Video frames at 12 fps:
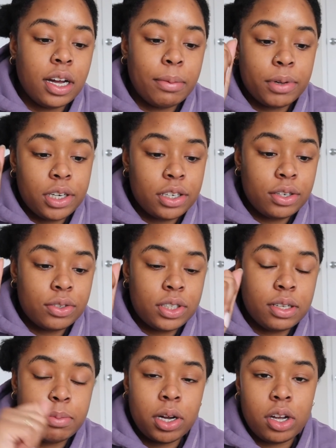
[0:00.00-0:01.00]
I'm gonna go
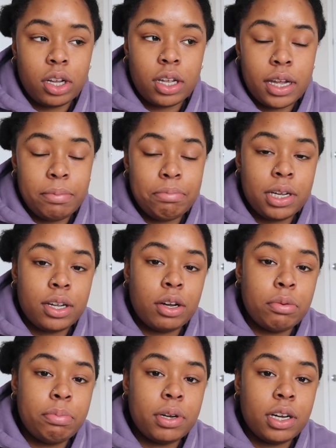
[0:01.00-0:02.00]
to the mall and pick
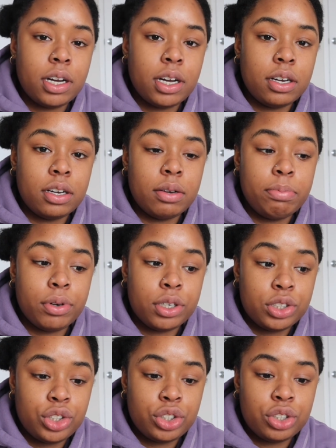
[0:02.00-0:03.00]
up a
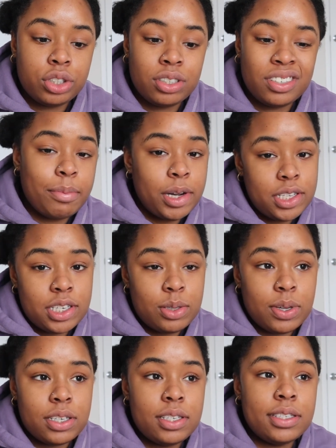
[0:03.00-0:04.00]
brush. I might
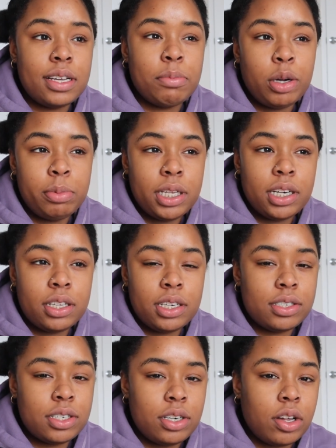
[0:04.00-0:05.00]
as well, since I'm up there,
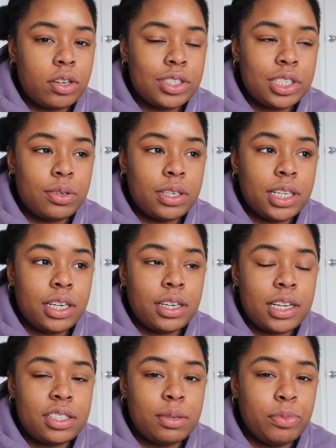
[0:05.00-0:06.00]
there's a dollar store there,
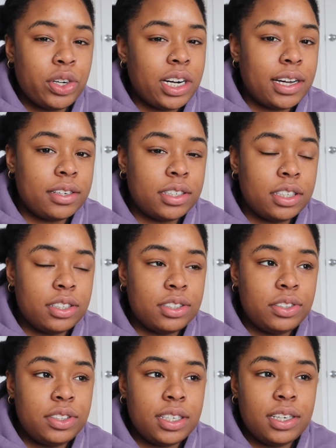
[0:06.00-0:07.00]
get some more
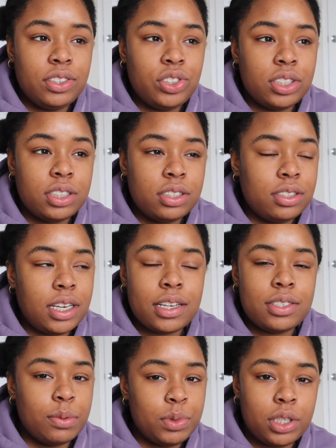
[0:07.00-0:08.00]
hangers and just
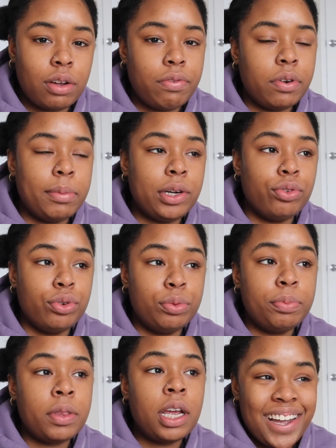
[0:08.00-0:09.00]
get some stuff for my
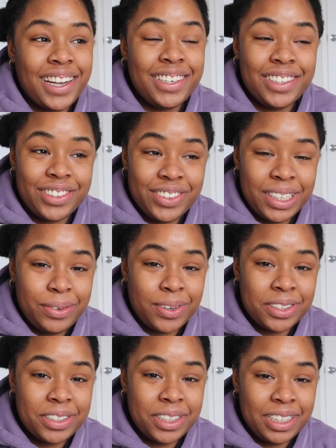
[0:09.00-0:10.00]
room. I didn't really
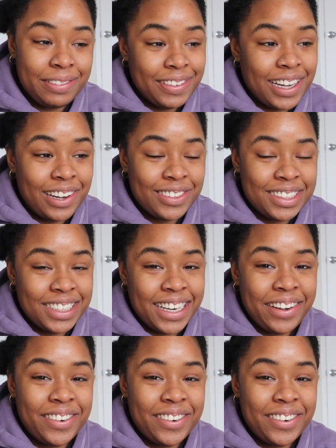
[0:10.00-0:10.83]
want to leave the house today.